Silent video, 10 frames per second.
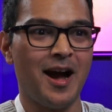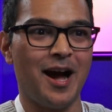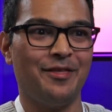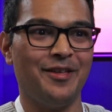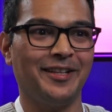
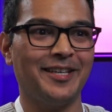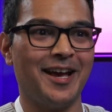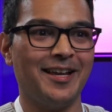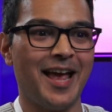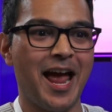I think
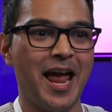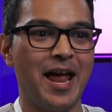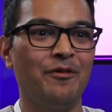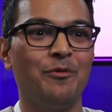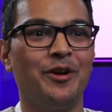that
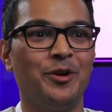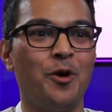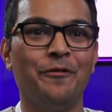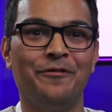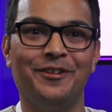everyone
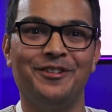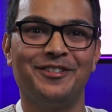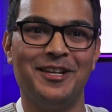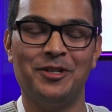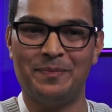offers
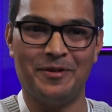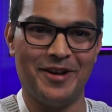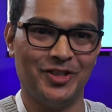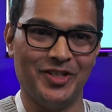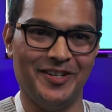
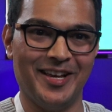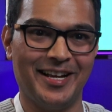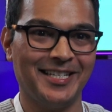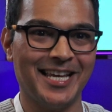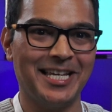inspiration, and
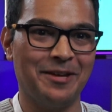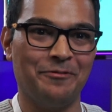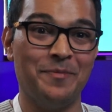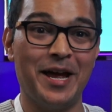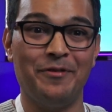I take it
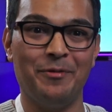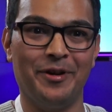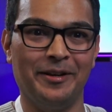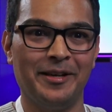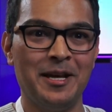from
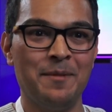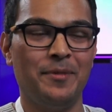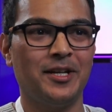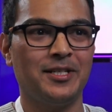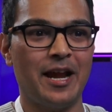everyone
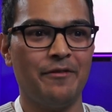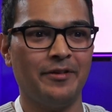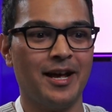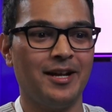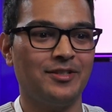because everyone
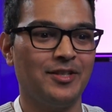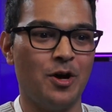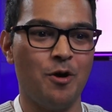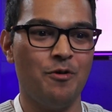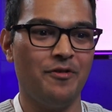has their
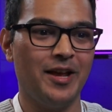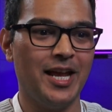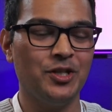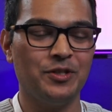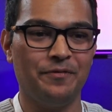own
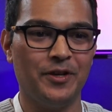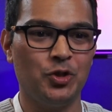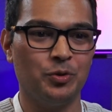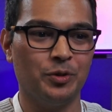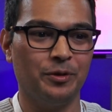
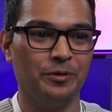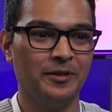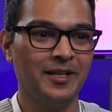individual